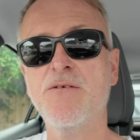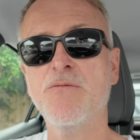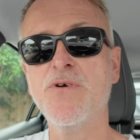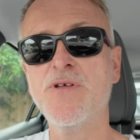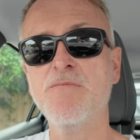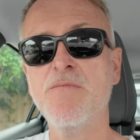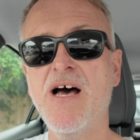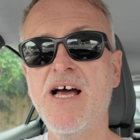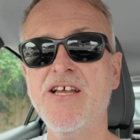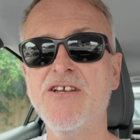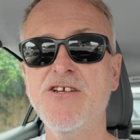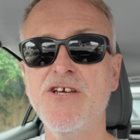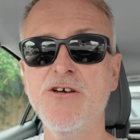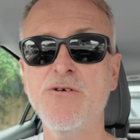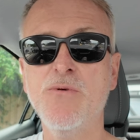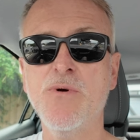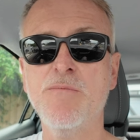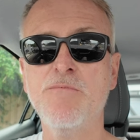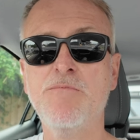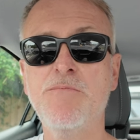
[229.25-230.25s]
with my
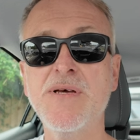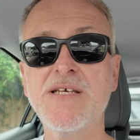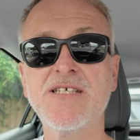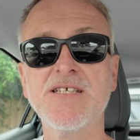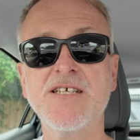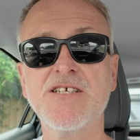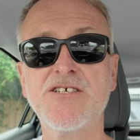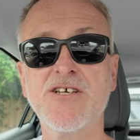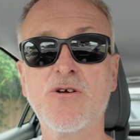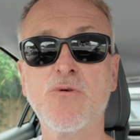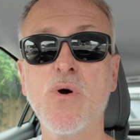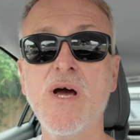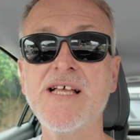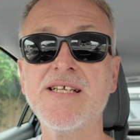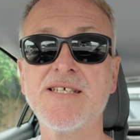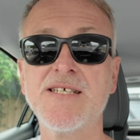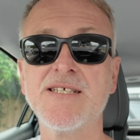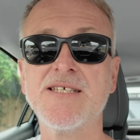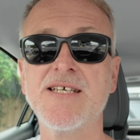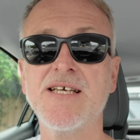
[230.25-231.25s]
new business
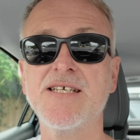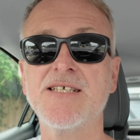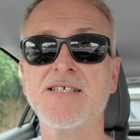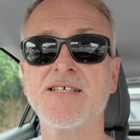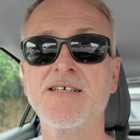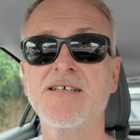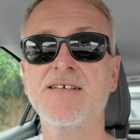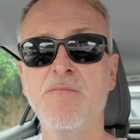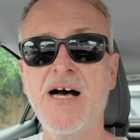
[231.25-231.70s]
acquaintances.